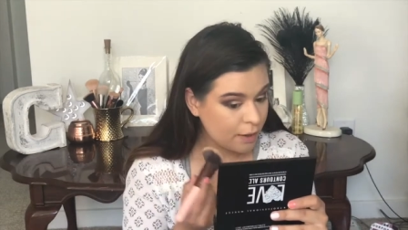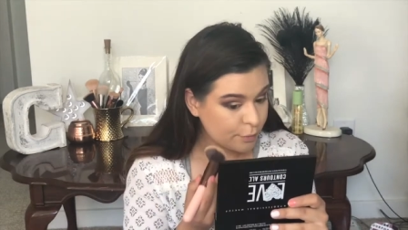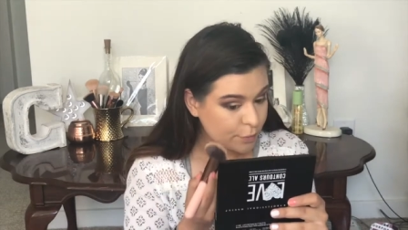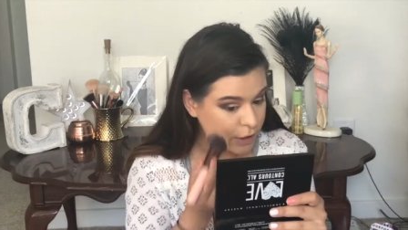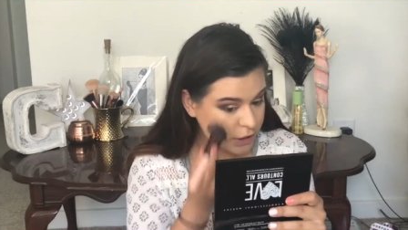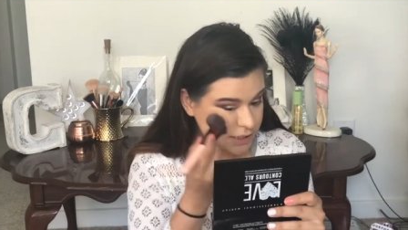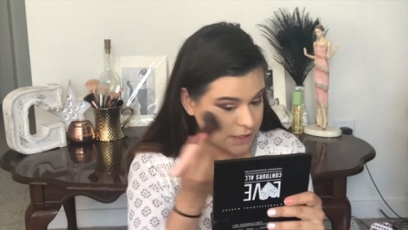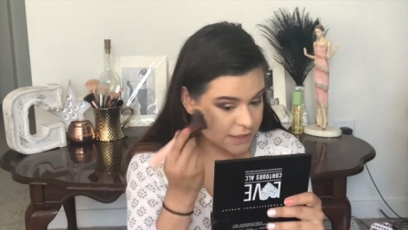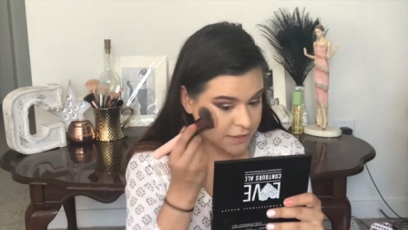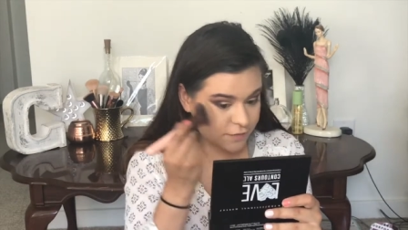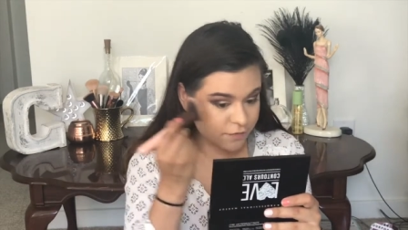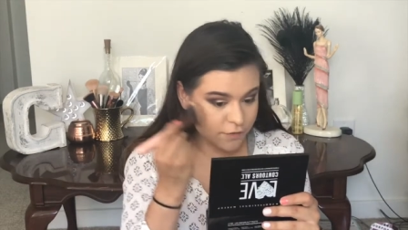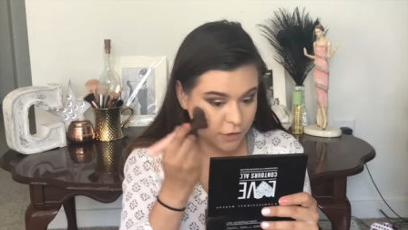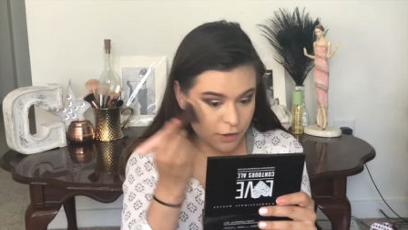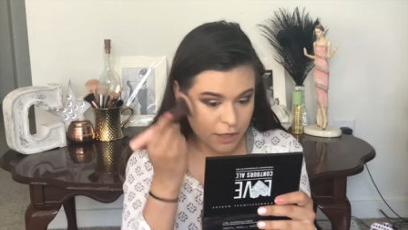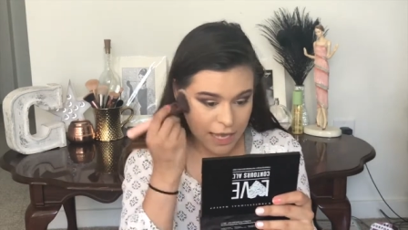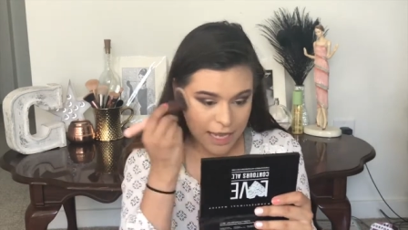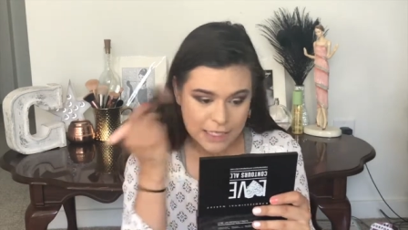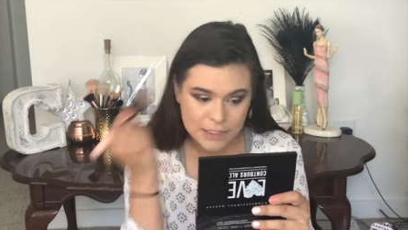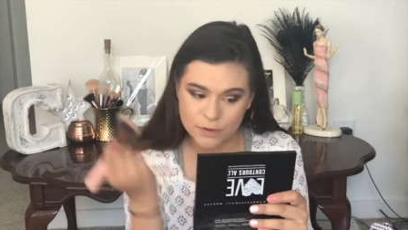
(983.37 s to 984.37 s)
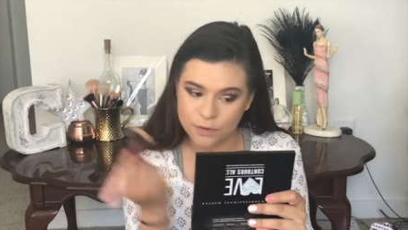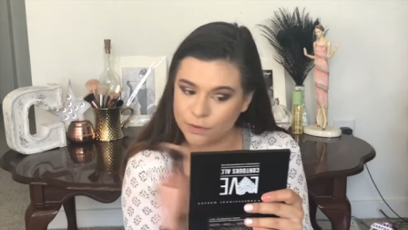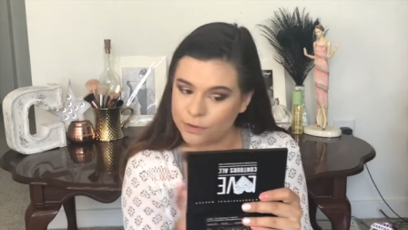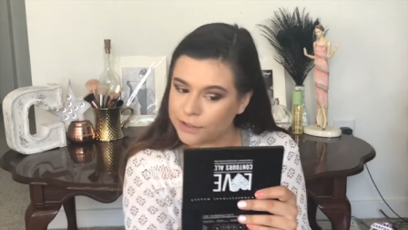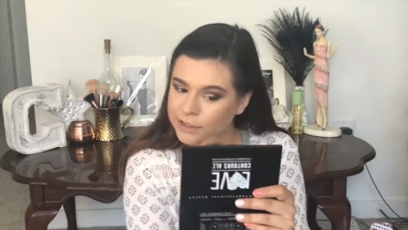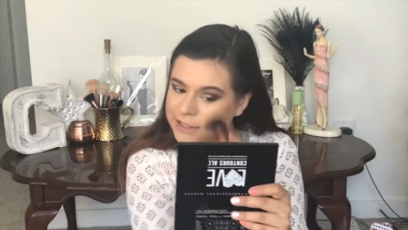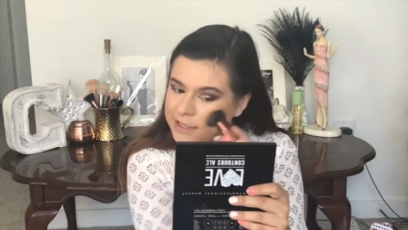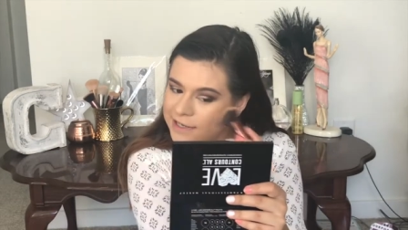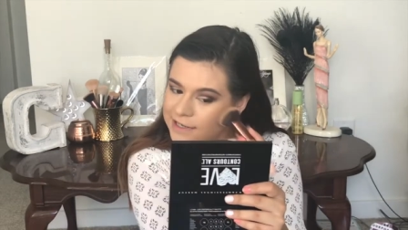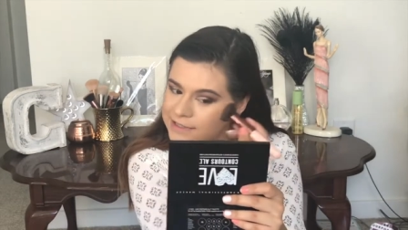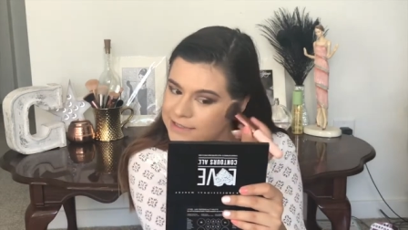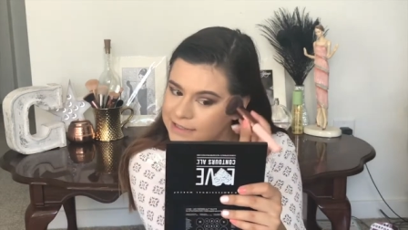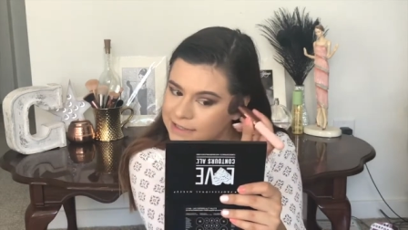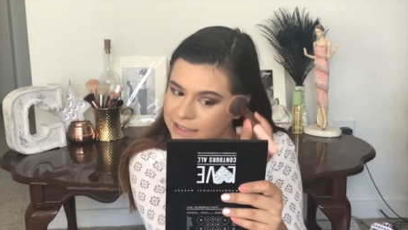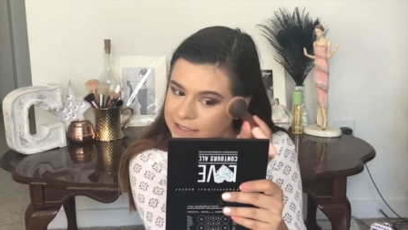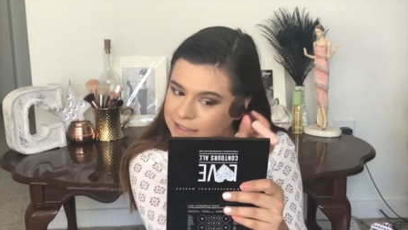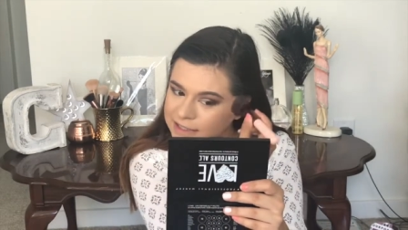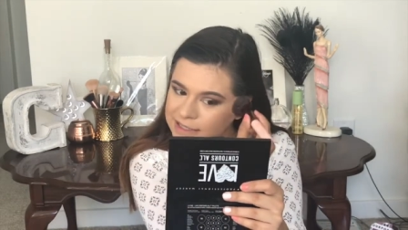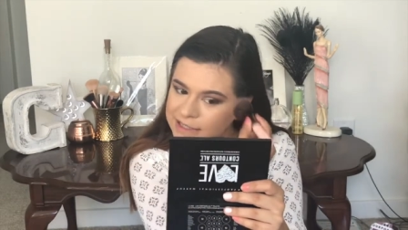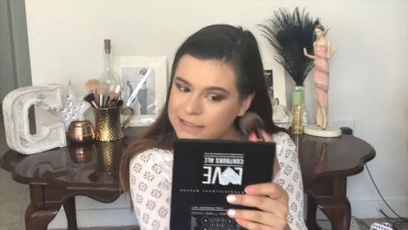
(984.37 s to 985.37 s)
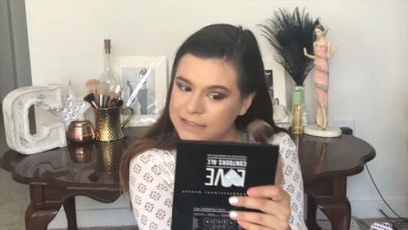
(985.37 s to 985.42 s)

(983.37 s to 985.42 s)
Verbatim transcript: but it doesn't feel as oily as the